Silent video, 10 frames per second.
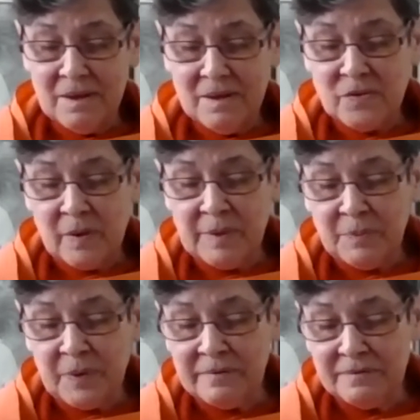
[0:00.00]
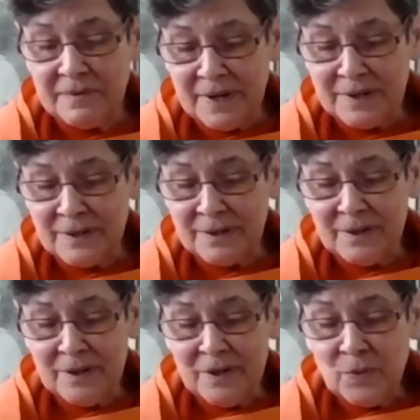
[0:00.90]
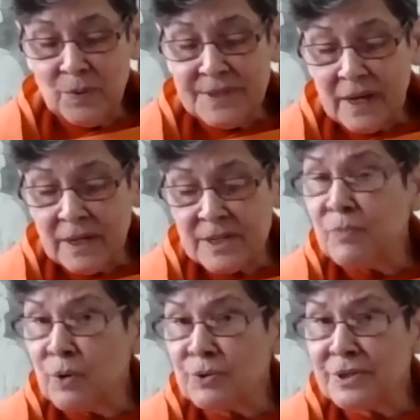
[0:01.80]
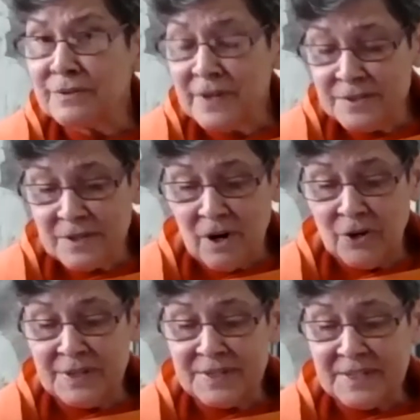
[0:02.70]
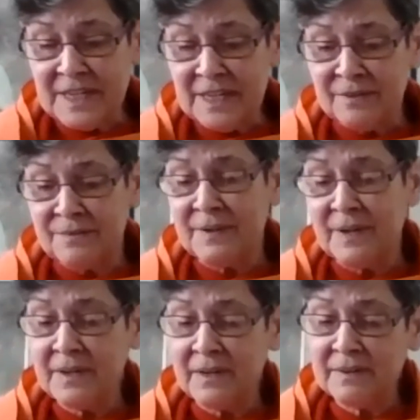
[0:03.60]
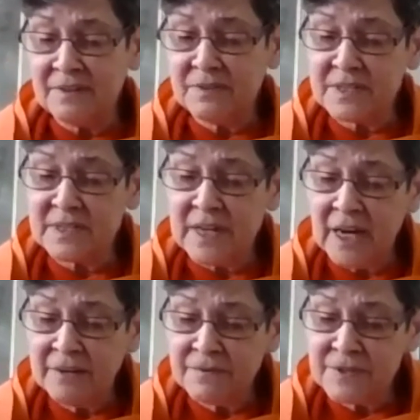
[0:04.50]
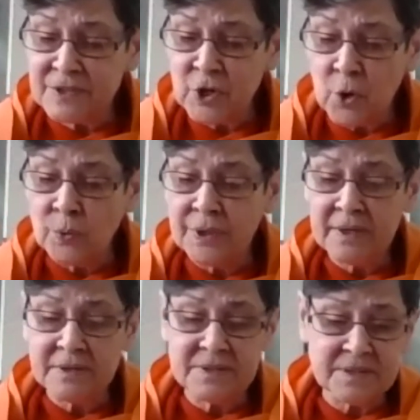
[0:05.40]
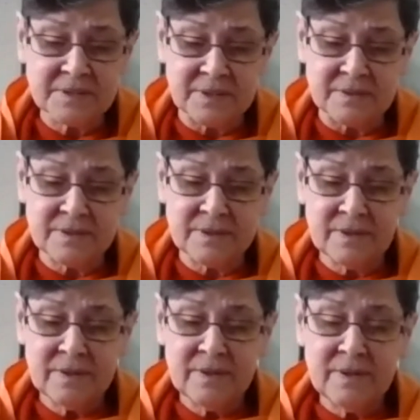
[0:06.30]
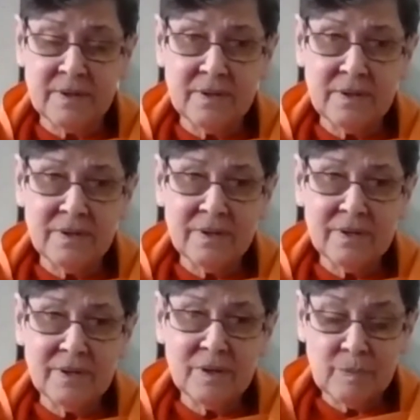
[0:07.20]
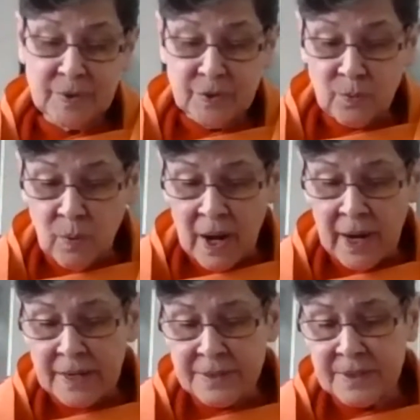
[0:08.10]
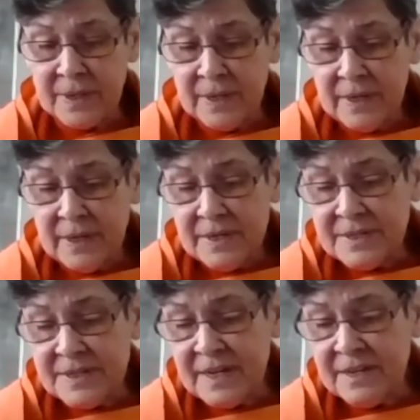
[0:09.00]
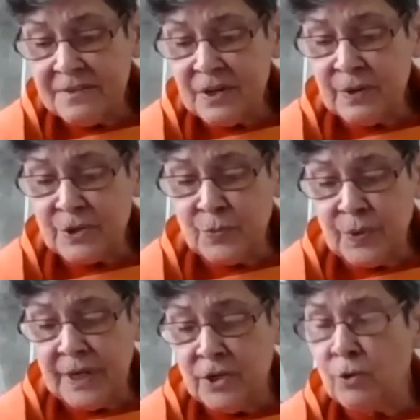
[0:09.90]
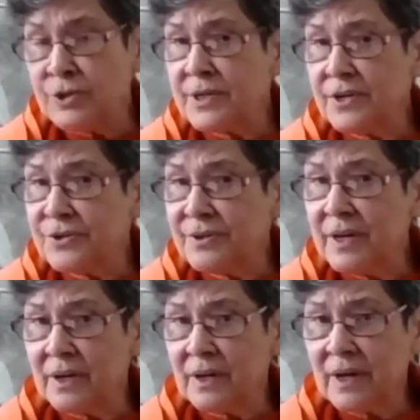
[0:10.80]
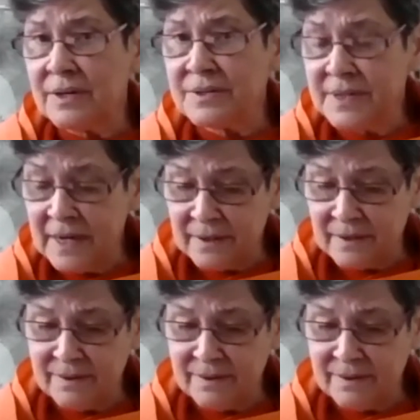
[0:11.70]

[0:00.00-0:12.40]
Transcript: Swami Prabhavananda would tell us most of us are deceived, thinking that this life is the only existence. But the wise see that there is really no such thing as death.